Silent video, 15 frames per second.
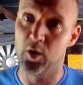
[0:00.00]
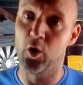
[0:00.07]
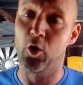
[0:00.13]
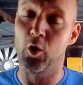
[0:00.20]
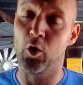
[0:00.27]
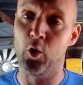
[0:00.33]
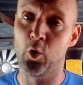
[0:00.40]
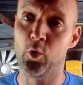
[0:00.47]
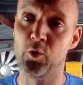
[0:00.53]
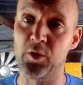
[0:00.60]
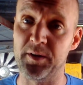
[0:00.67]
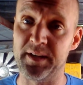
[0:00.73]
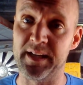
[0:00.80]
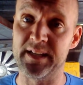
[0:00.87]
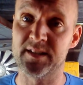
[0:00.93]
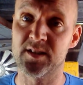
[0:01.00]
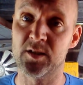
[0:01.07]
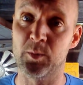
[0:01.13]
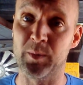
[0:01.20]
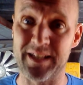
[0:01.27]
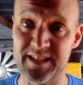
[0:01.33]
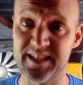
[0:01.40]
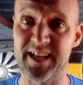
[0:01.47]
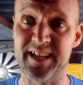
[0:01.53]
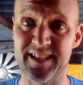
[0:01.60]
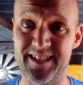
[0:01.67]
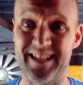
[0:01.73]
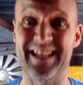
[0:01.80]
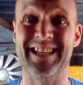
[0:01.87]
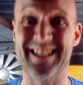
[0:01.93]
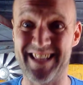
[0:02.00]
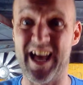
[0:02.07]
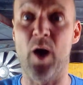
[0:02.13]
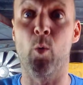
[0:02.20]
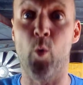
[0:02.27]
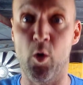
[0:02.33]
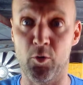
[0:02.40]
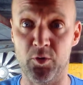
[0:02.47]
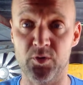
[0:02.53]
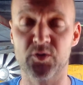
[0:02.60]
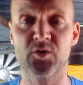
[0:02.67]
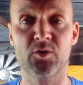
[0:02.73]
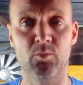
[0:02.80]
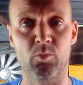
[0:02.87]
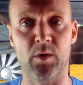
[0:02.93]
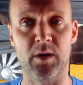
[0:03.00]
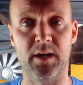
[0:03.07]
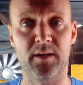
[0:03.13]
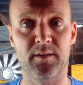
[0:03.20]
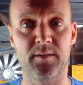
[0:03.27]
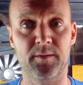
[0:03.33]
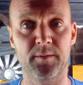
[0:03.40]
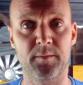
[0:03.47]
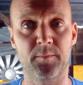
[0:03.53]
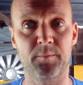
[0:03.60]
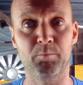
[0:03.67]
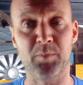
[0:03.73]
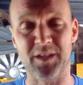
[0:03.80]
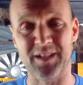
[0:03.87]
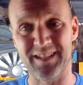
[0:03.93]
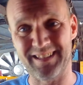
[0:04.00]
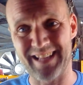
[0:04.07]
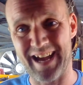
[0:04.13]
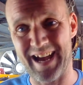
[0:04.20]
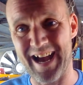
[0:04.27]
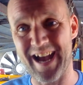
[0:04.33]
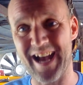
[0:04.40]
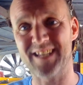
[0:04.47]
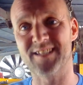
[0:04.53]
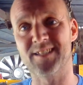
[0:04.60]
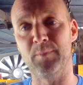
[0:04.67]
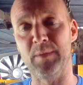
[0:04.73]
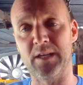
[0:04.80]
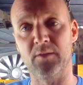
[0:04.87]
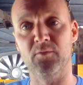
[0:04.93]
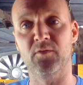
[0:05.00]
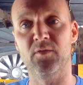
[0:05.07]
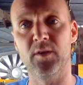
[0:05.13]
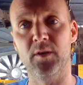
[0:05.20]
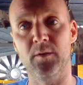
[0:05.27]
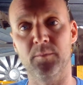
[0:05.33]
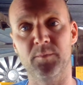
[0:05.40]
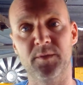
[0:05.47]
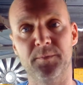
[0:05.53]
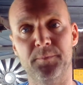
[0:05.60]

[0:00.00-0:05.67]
all that needs to exist is that warrant somewhere, but that has to be confirmed.